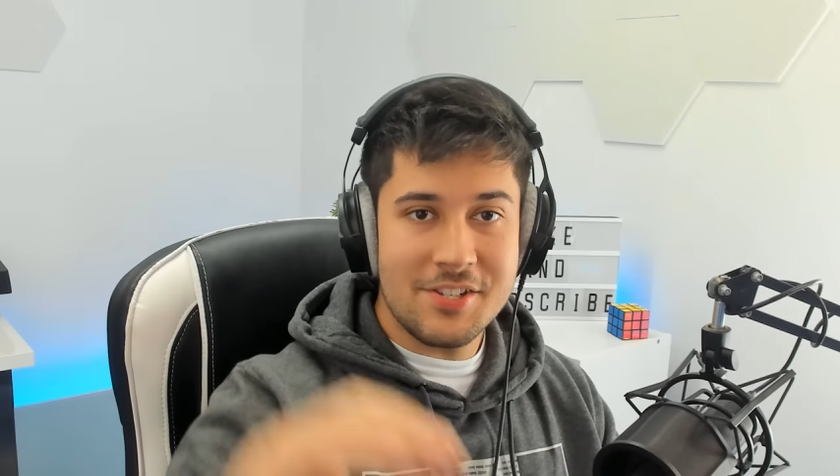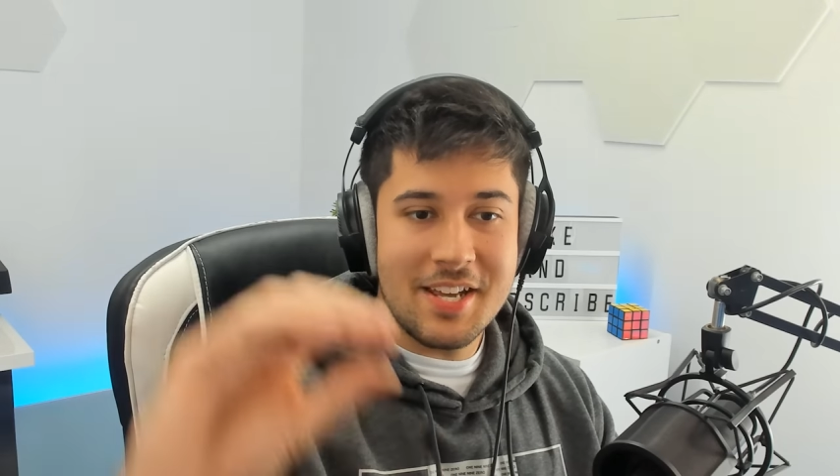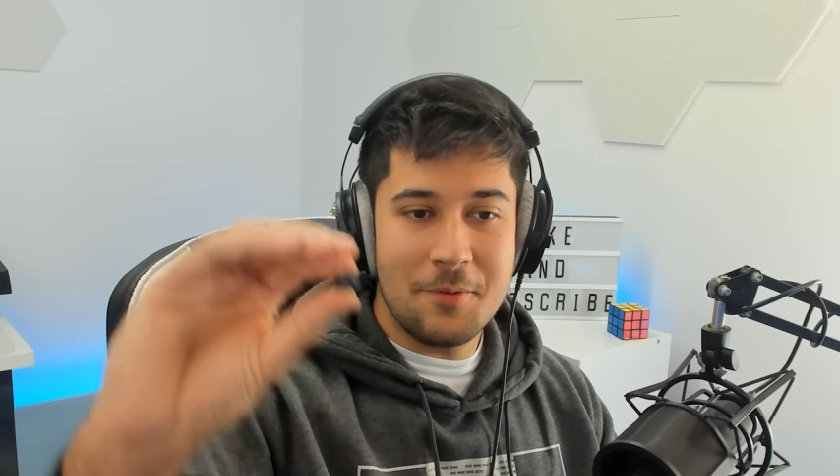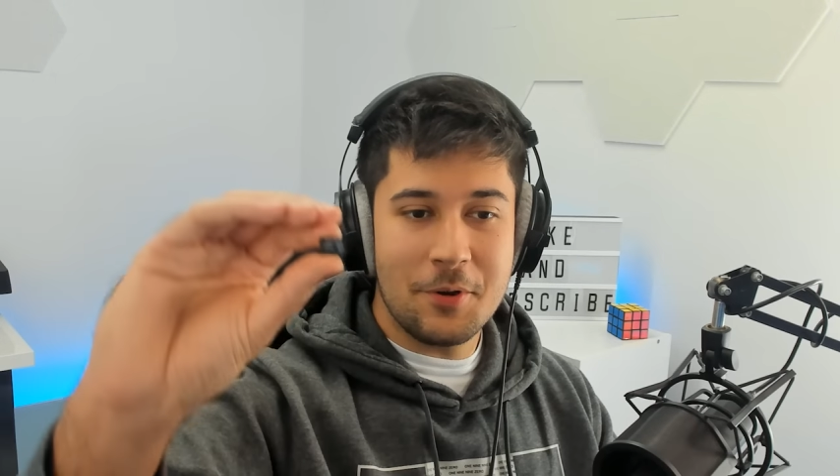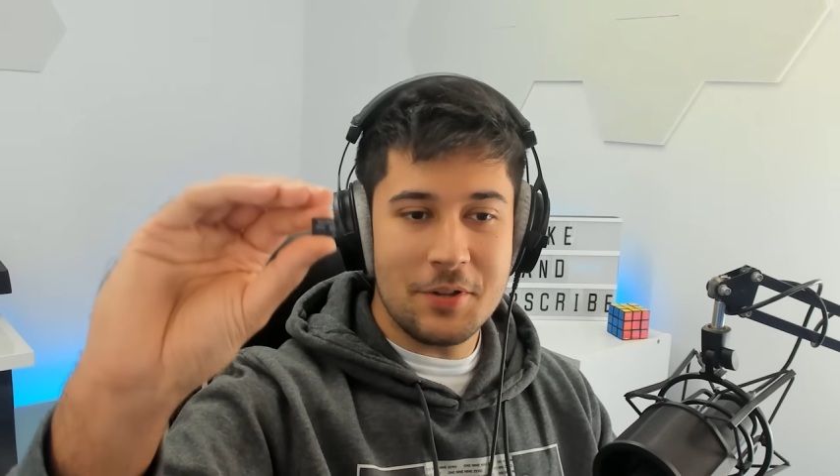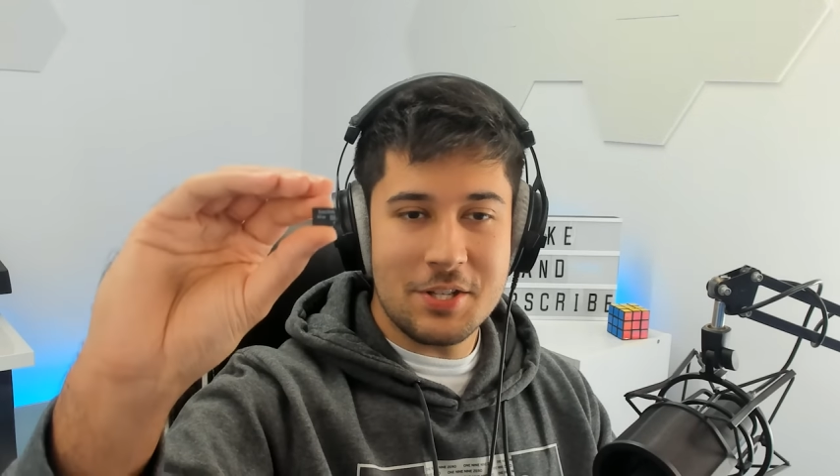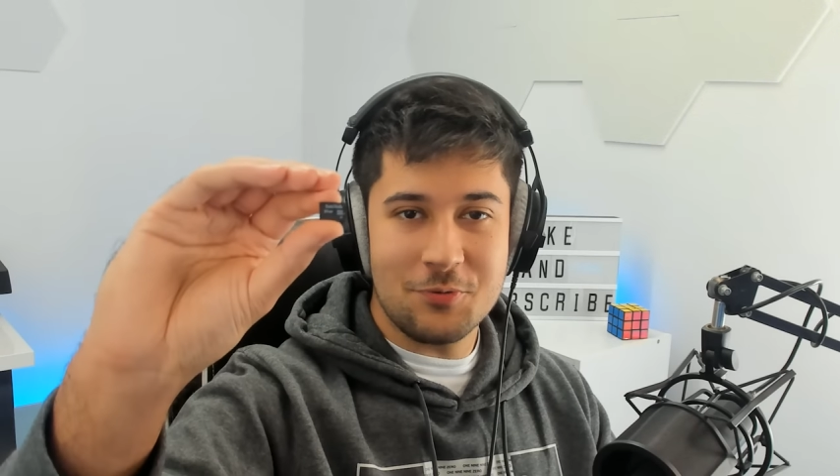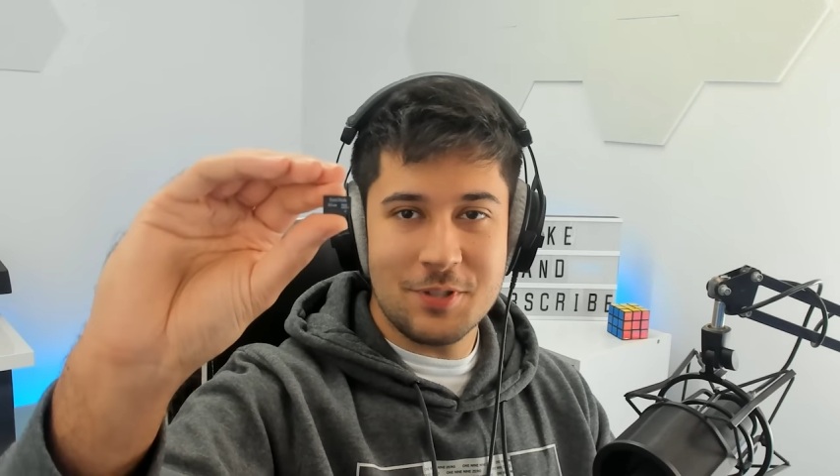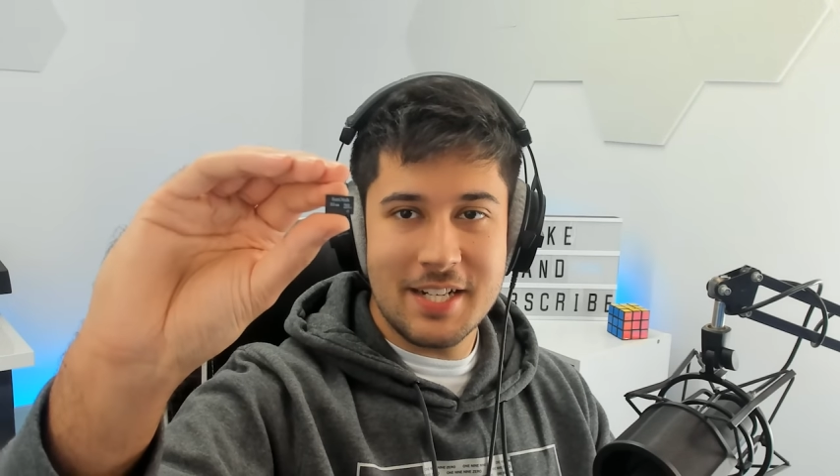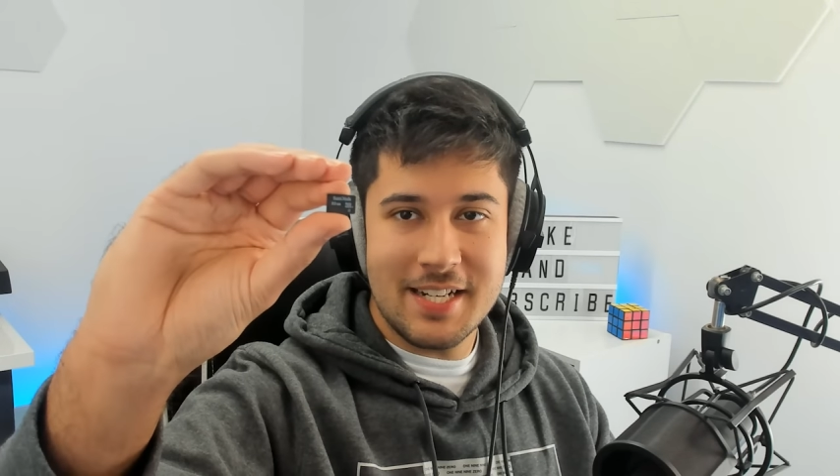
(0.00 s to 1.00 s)
So yeah, we've got this
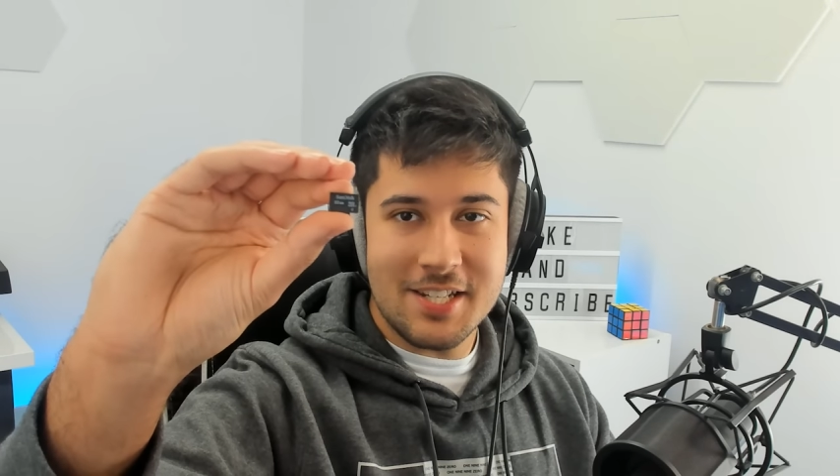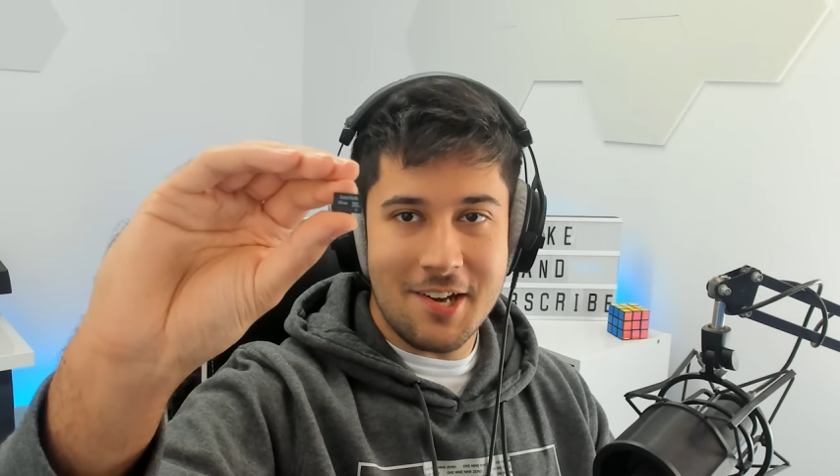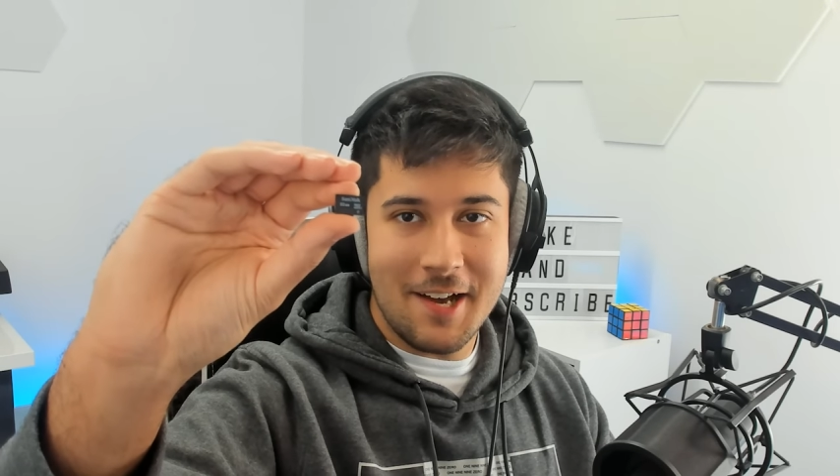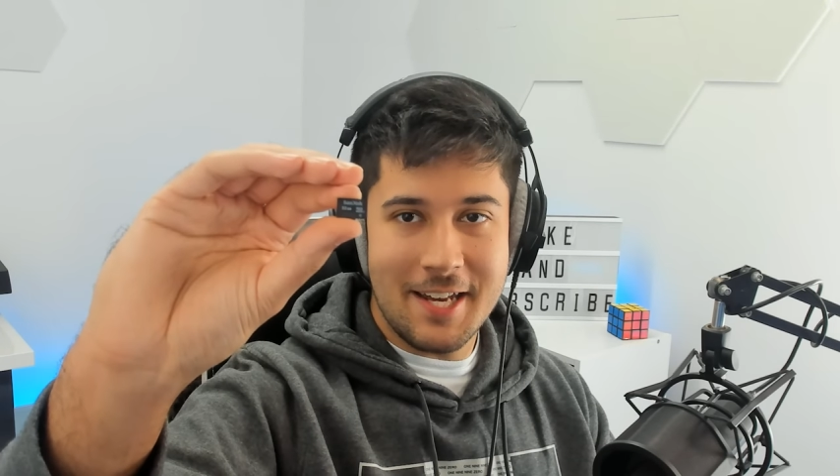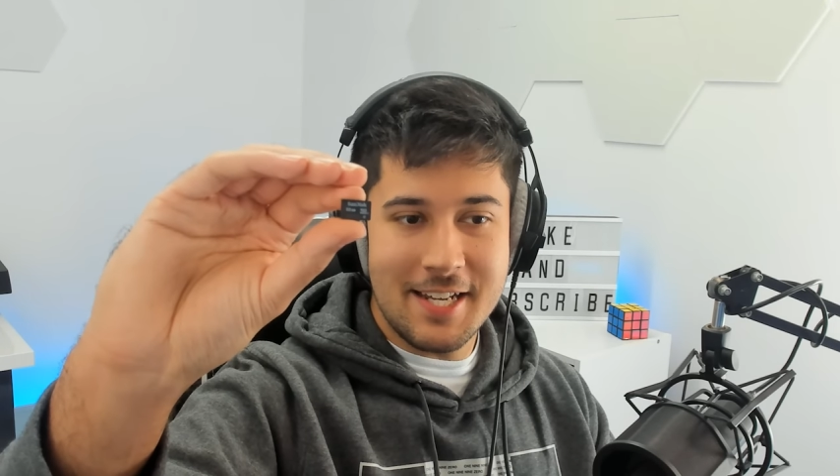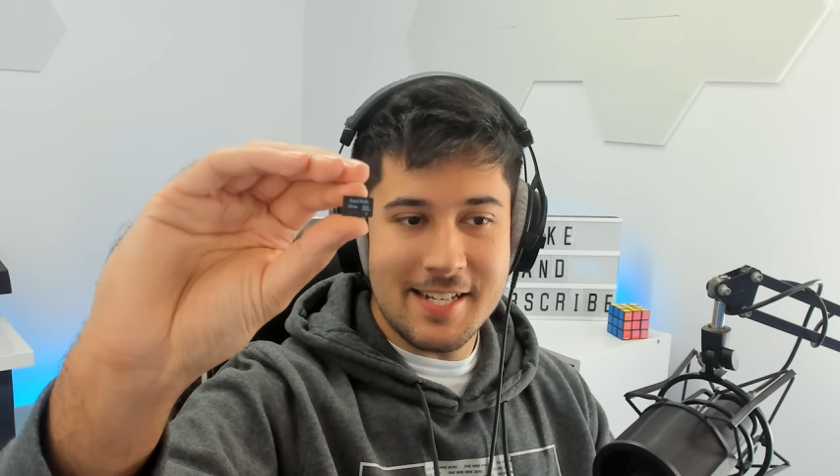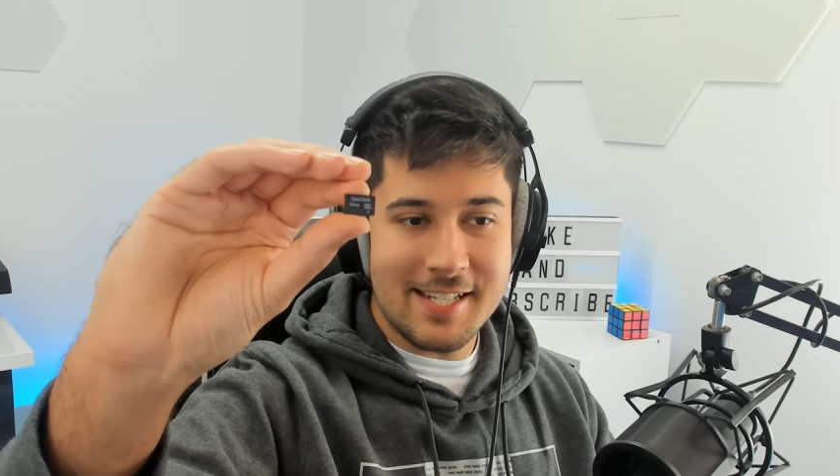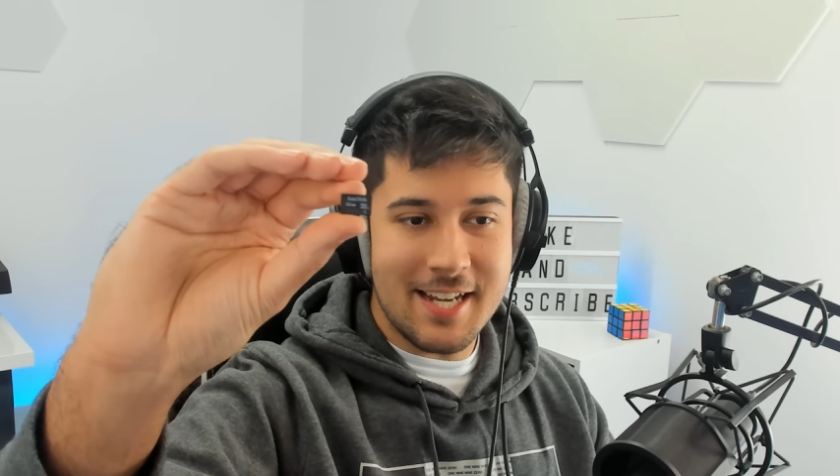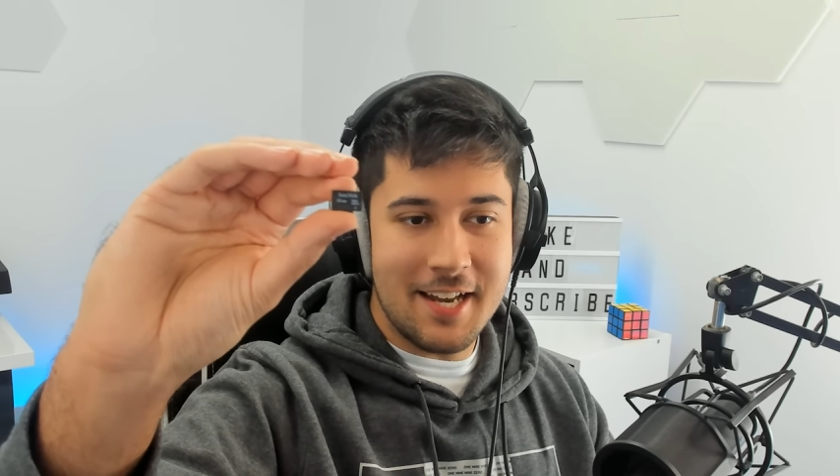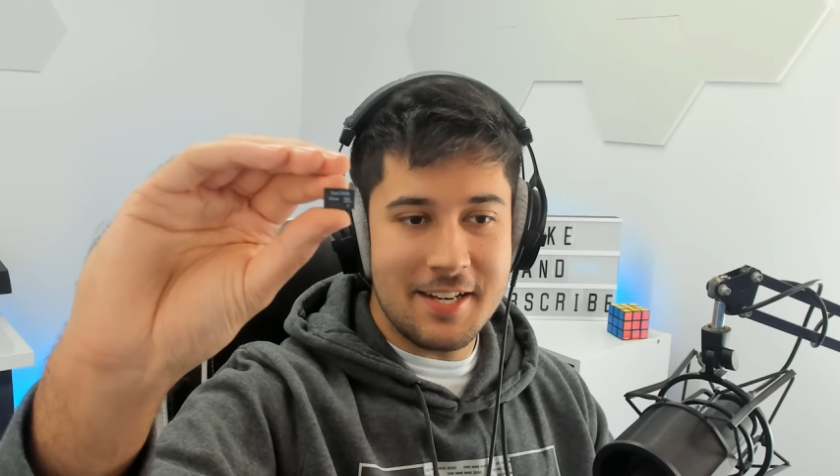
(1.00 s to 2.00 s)
really tiny
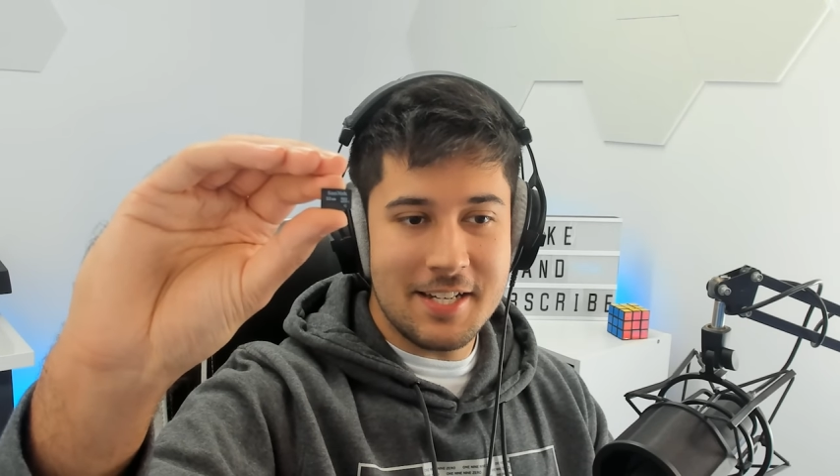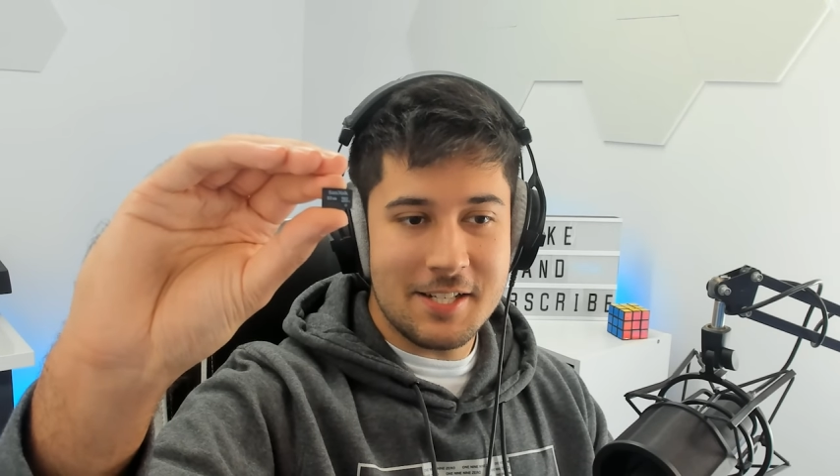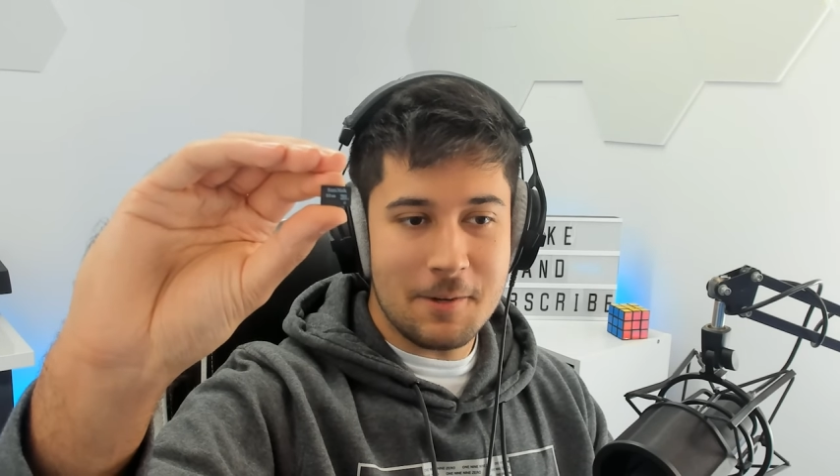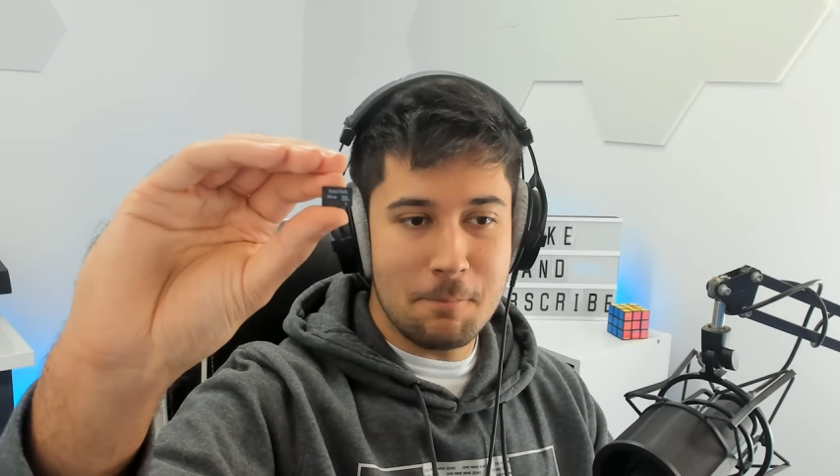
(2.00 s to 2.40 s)
SanDisk